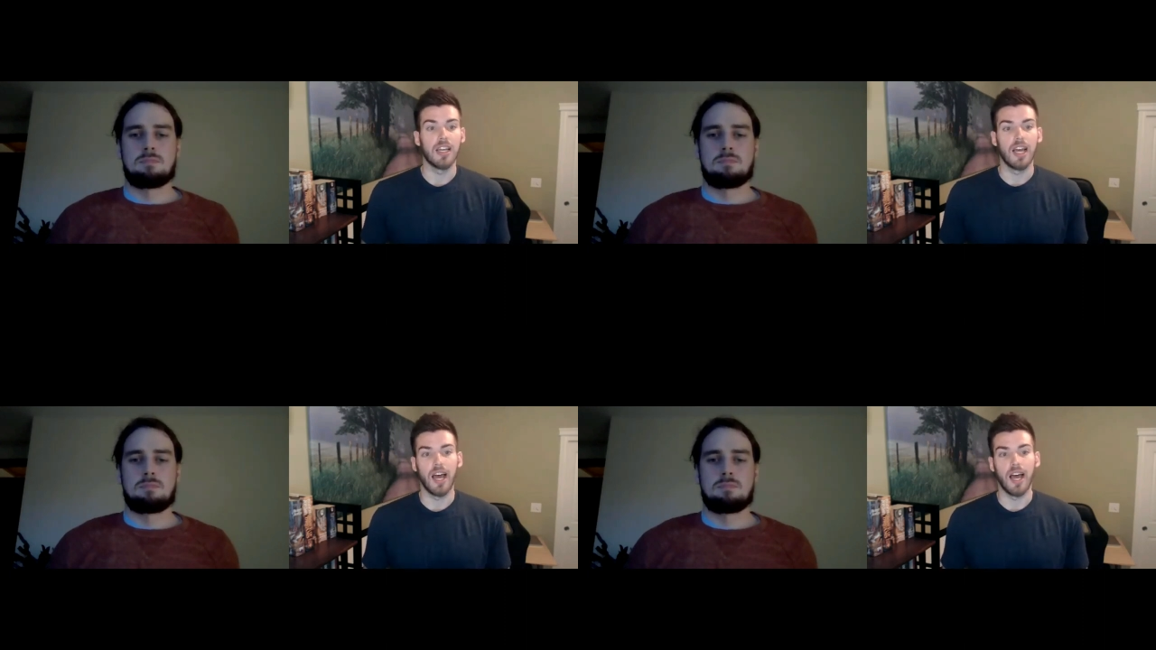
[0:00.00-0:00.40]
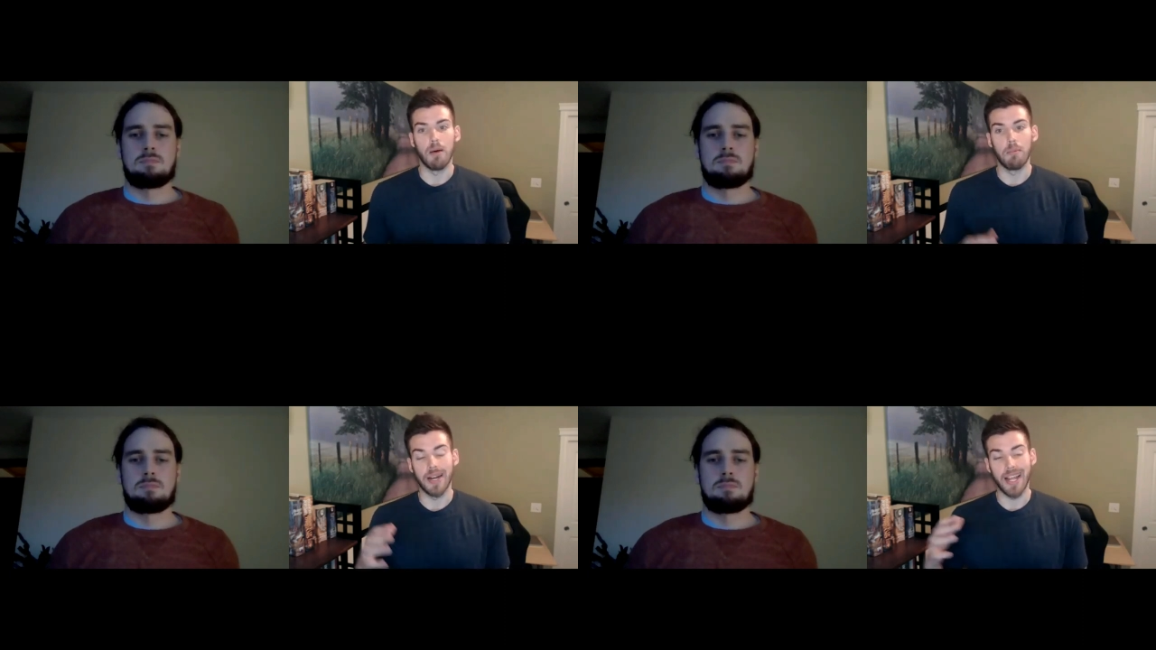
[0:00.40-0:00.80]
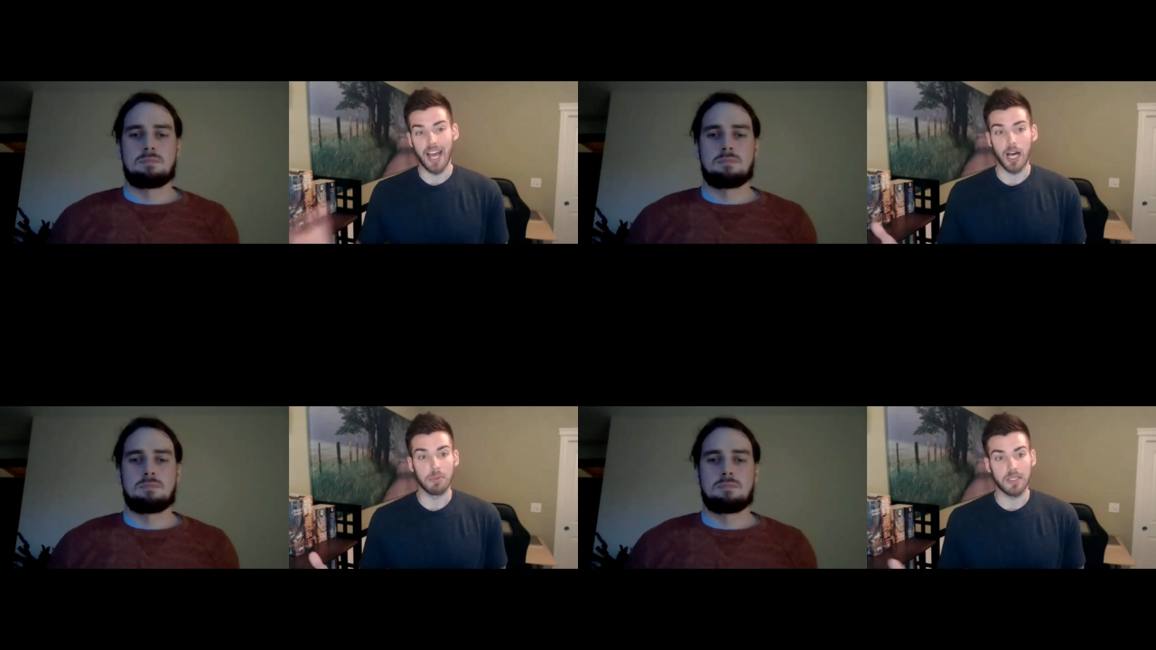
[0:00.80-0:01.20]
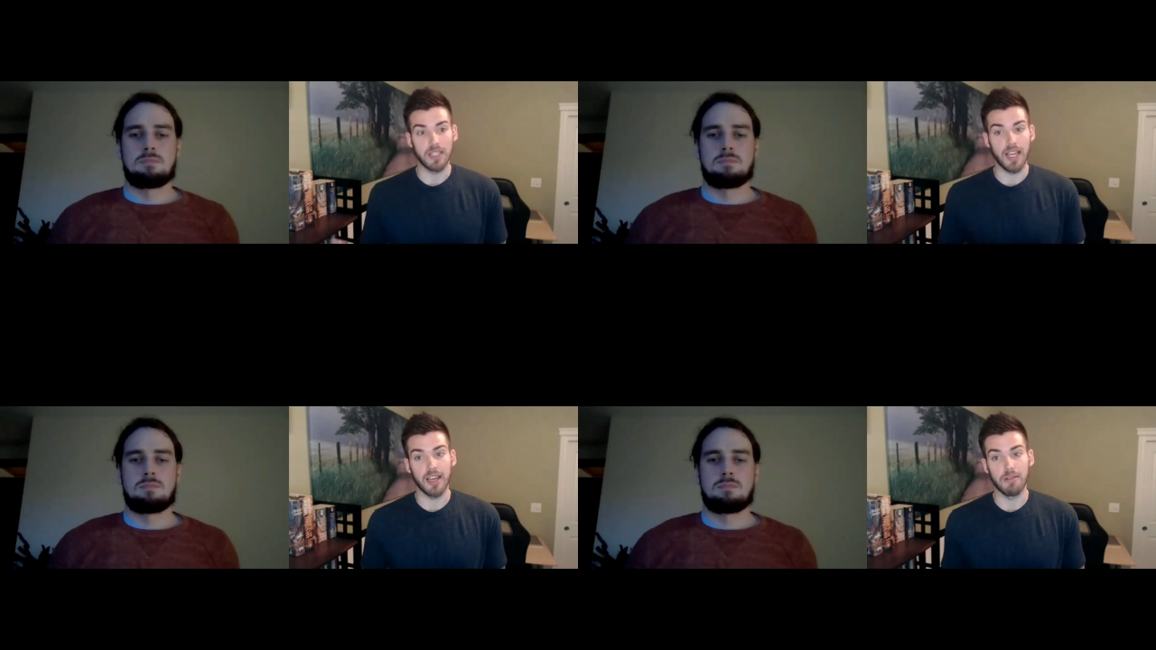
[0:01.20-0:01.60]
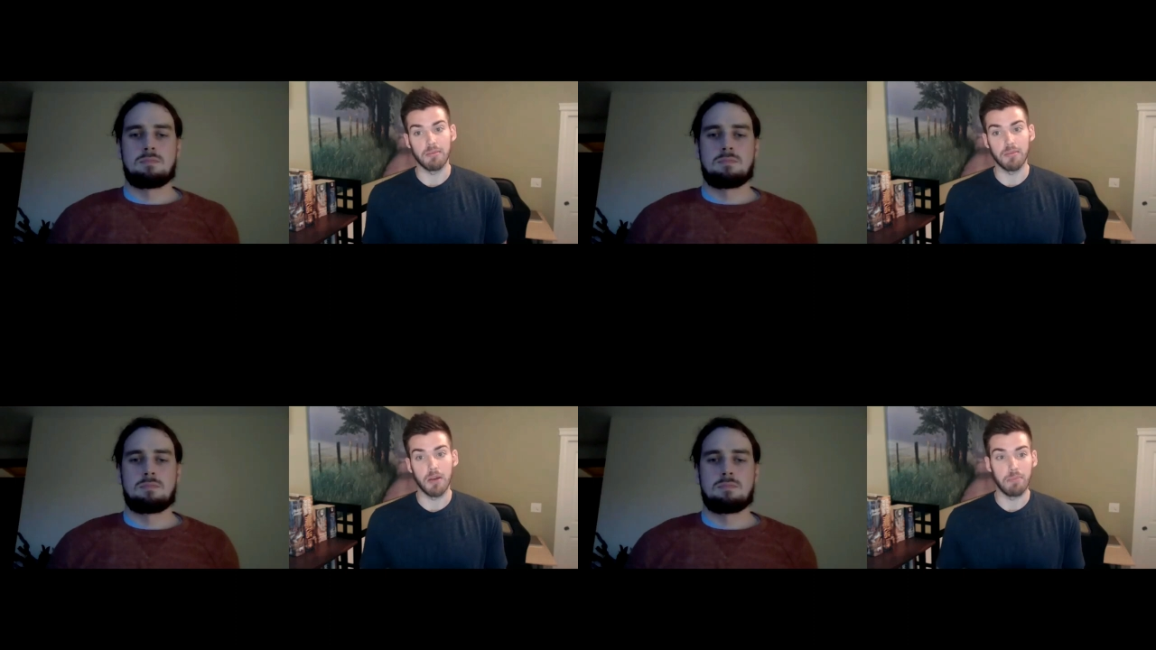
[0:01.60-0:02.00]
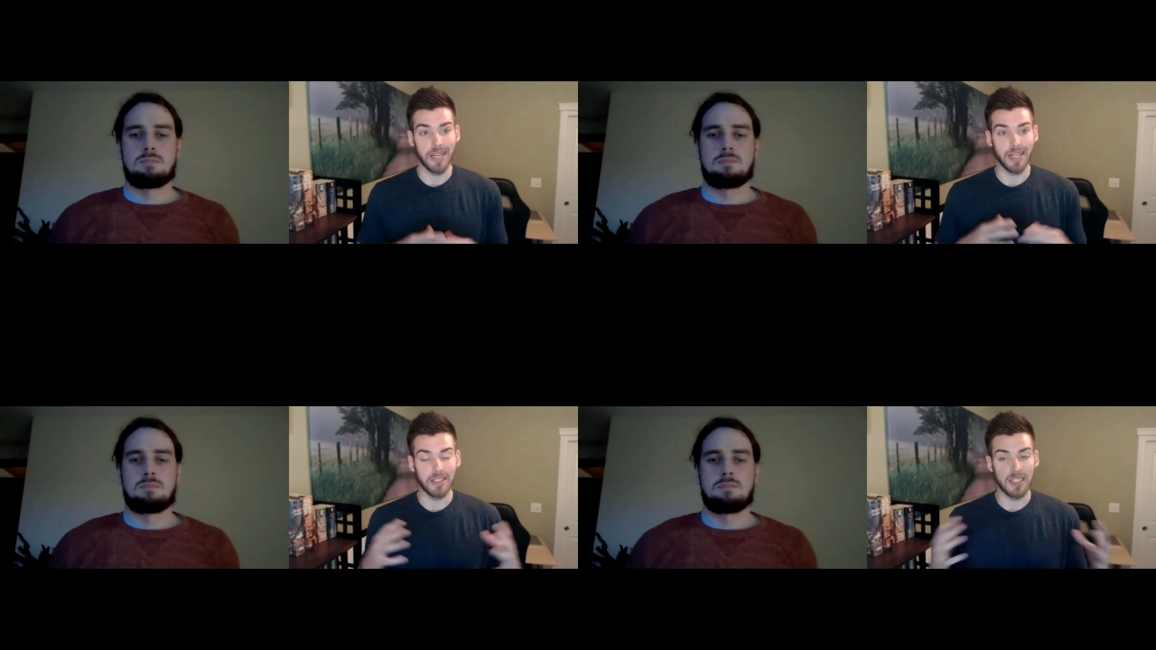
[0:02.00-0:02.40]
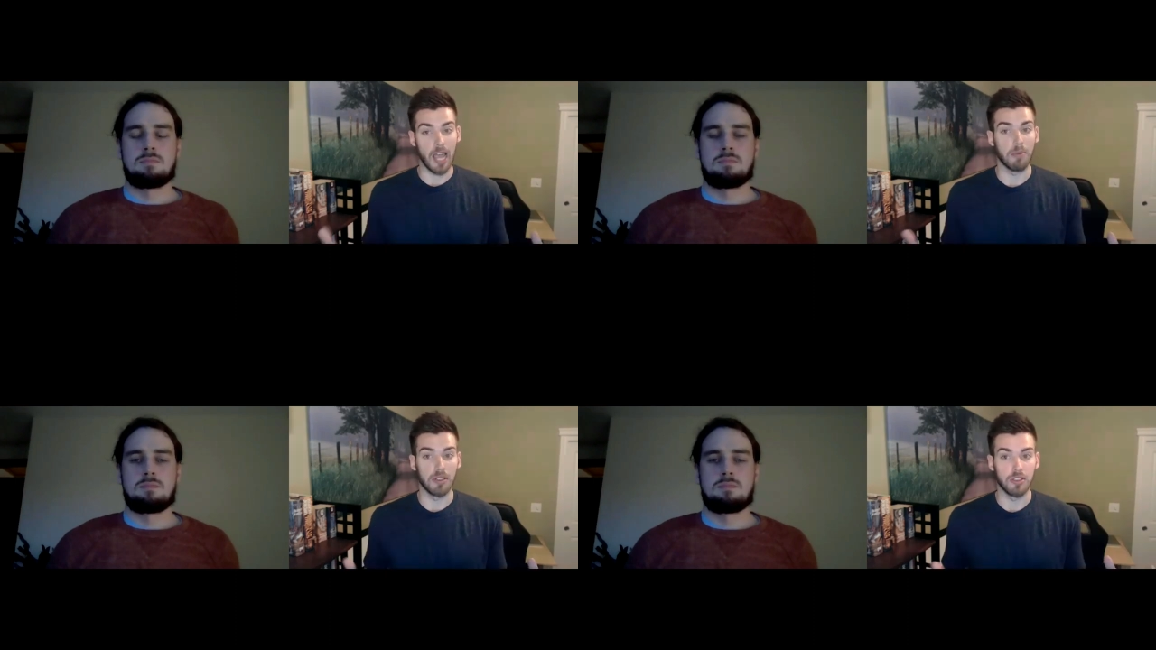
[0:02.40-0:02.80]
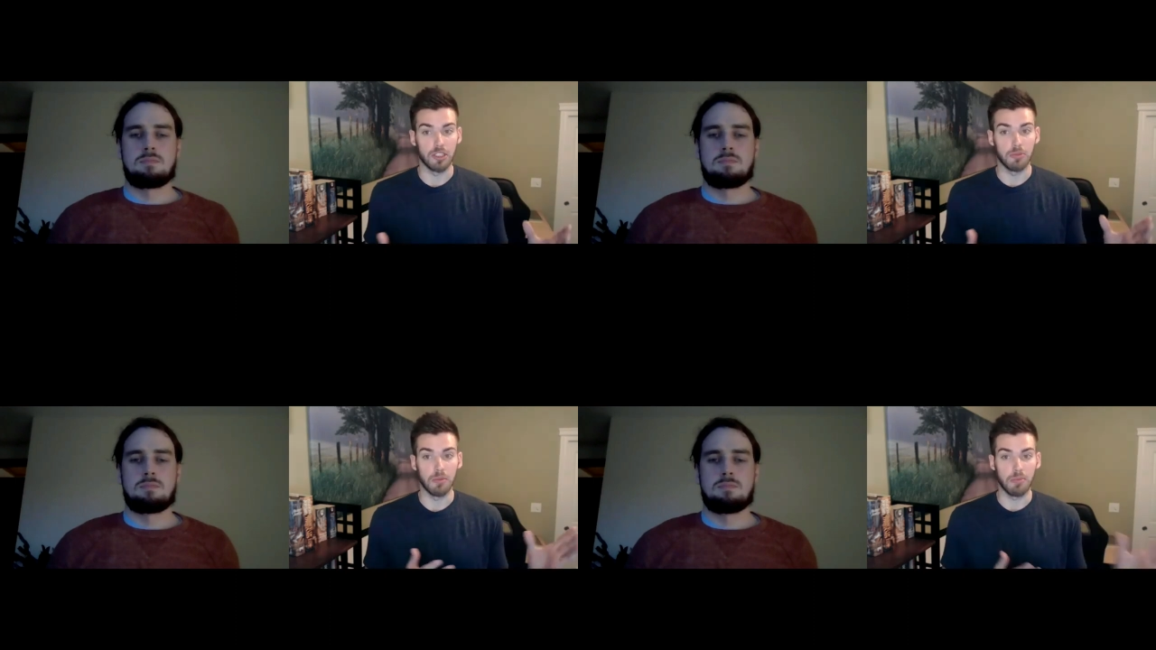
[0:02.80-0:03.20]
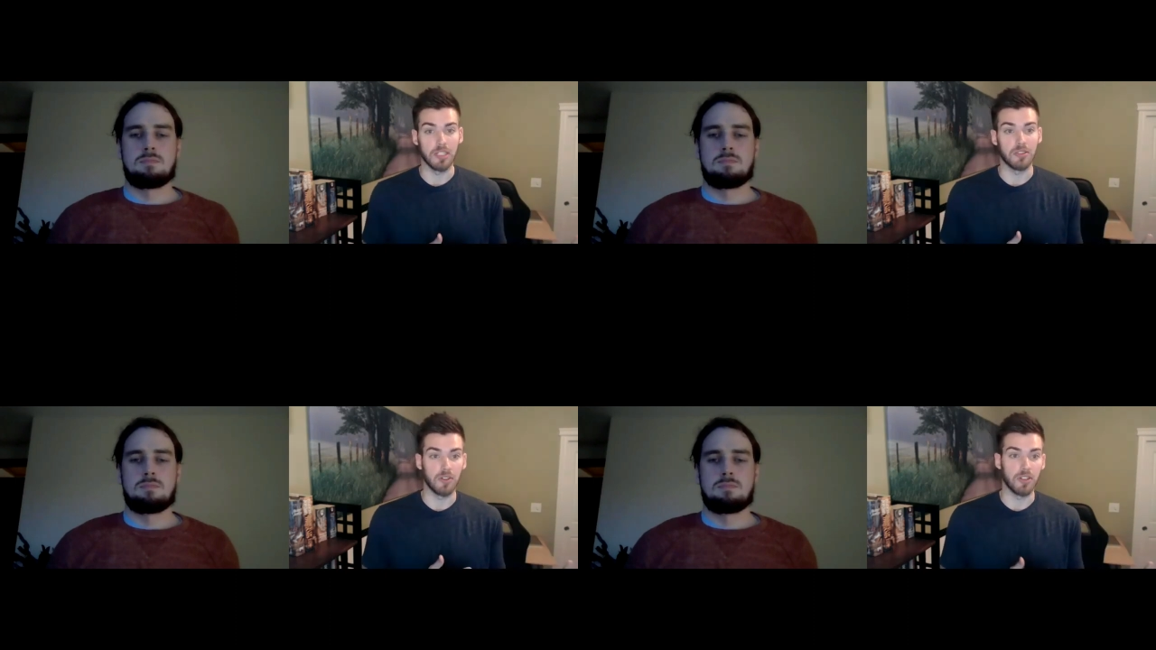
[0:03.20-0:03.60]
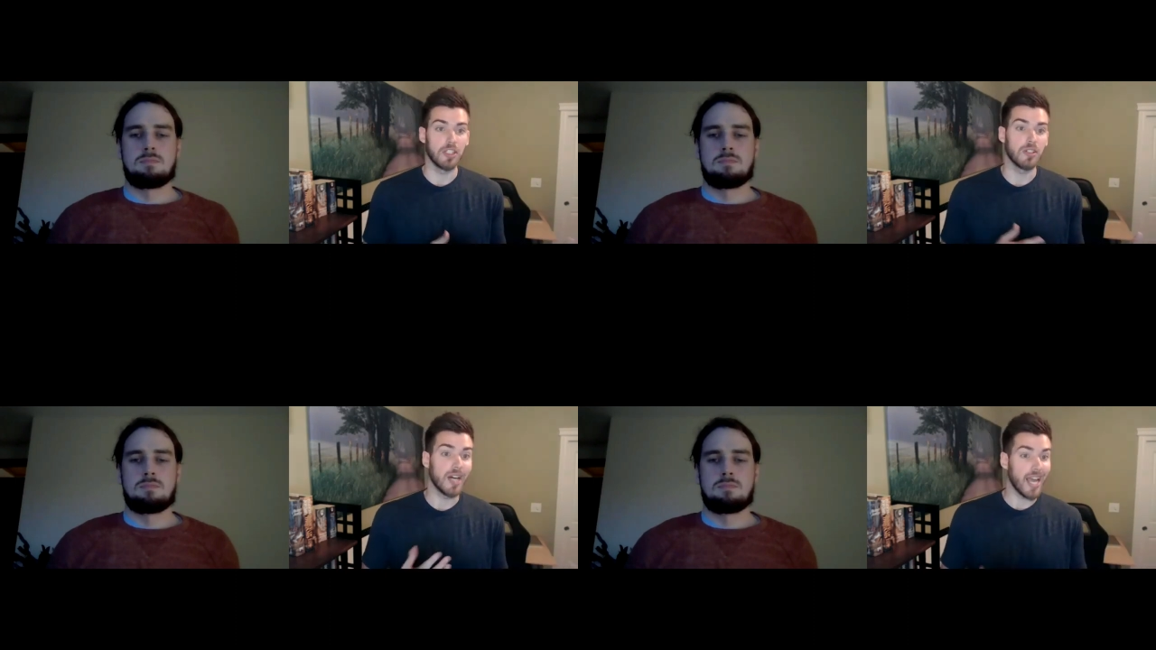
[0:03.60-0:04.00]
Speaker 1: Uh, but it helps take up a big time consuming piece for you.